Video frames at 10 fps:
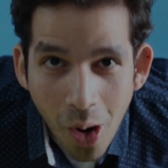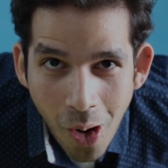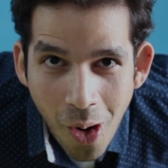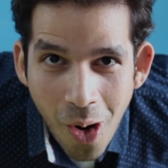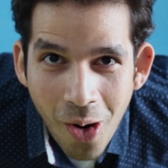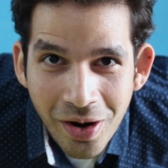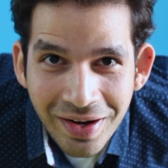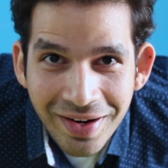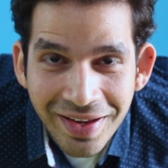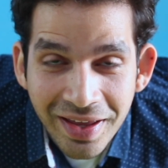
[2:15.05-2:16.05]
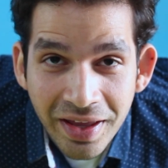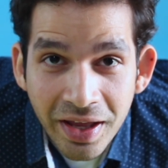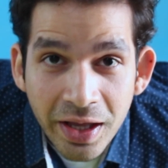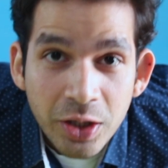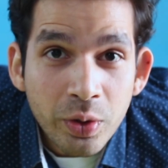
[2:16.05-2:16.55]
Or
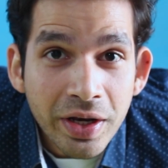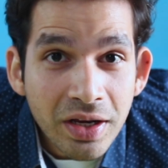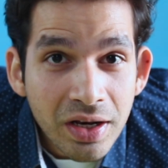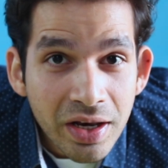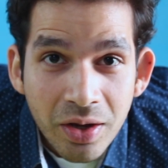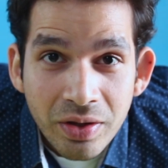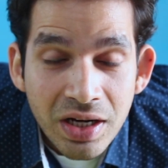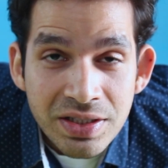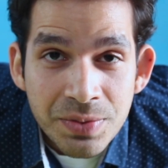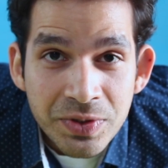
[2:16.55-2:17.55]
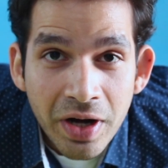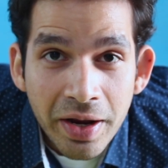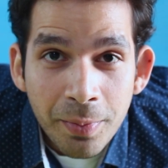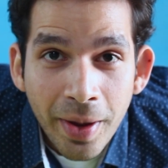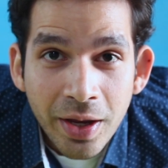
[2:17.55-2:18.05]
you can click on that
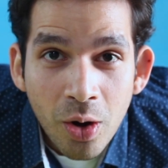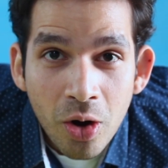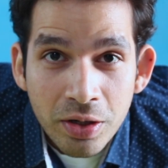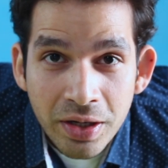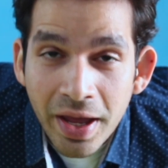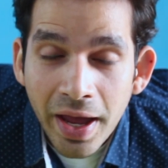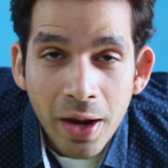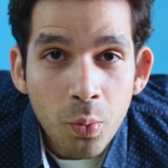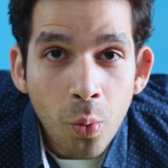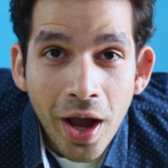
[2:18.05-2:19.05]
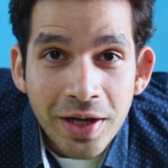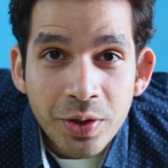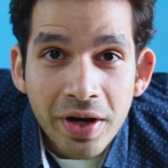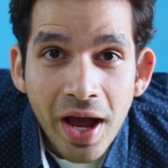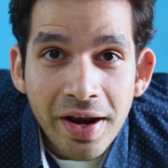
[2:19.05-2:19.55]
subscribe icon and while
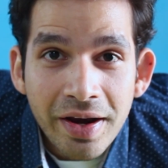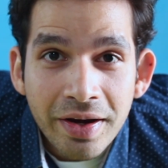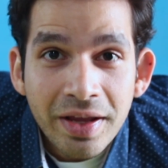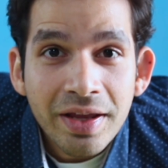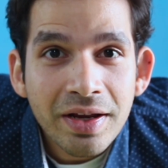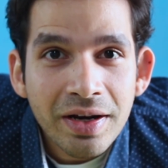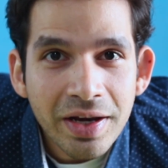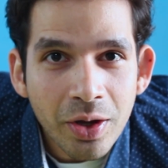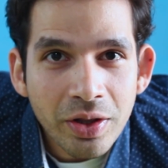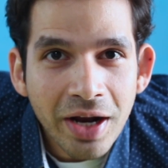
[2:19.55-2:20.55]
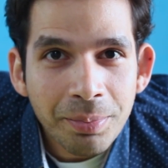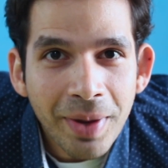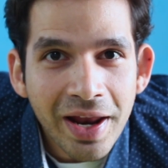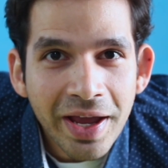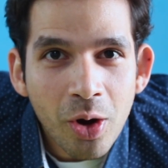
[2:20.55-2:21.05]
you're at it, click on that
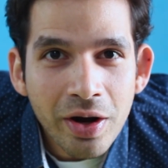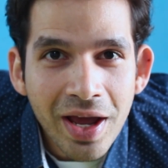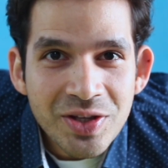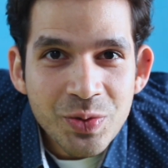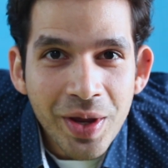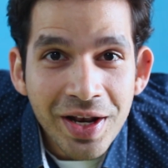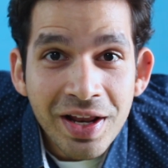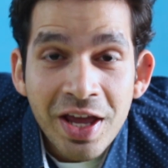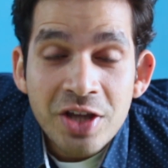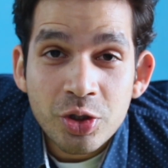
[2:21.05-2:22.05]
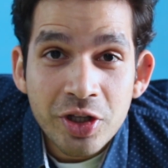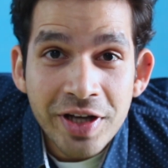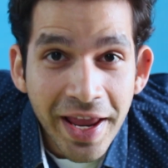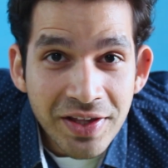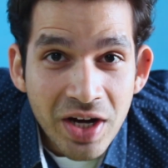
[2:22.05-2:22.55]
bell icon as well. So the
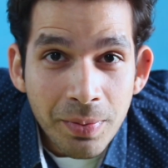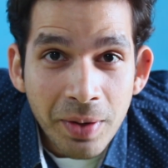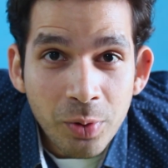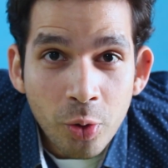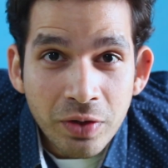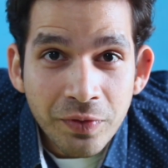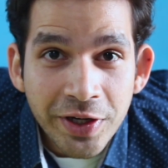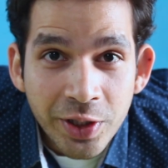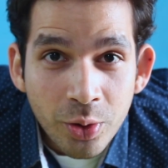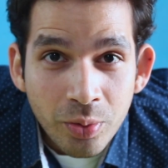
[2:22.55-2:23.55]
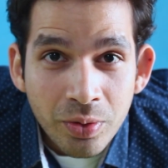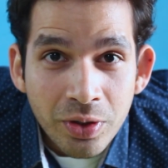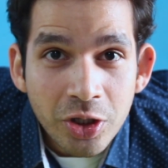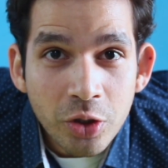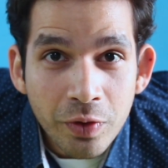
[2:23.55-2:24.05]
next time I upload the video,
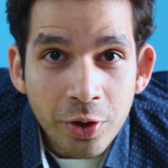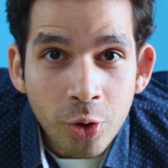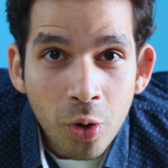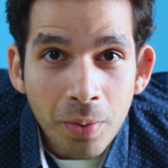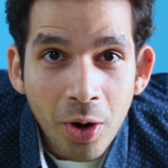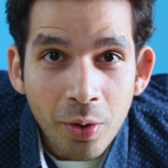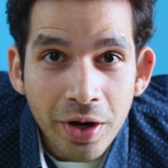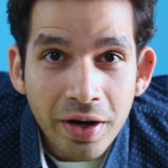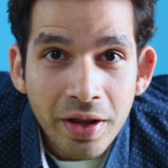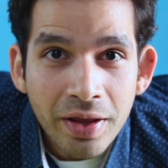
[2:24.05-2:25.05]
you would know about it.